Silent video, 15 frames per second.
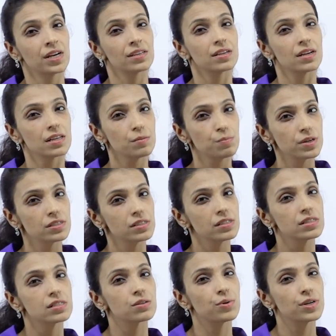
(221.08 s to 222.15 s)
the other person
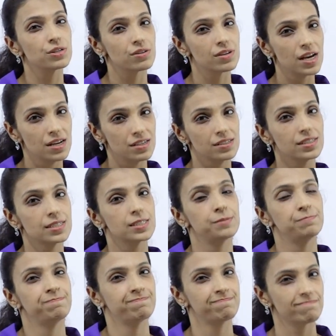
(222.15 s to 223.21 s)
is going to guess
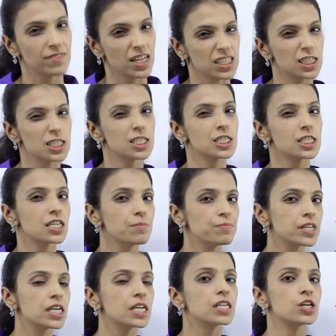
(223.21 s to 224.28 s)
that
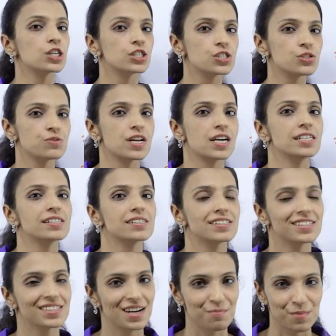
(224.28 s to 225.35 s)
something not so nice
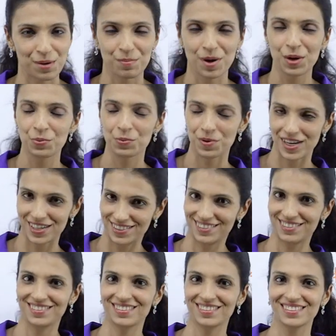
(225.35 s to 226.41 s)
is coming my way,
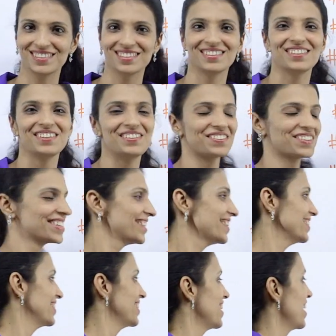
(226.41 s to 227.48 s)
okay?
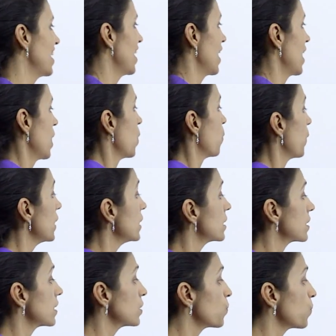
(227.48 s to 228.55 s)
Well,
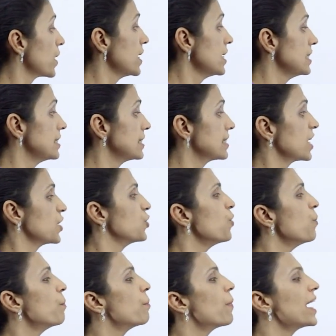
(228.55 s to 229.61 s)
another way is,
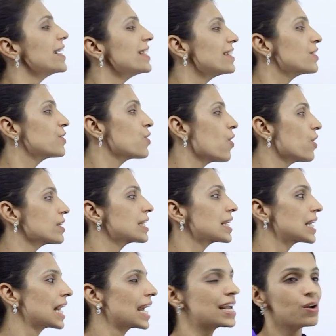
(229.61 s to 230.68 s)
you might not
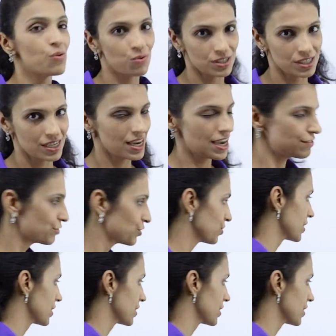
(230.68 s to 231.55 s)
like what I have to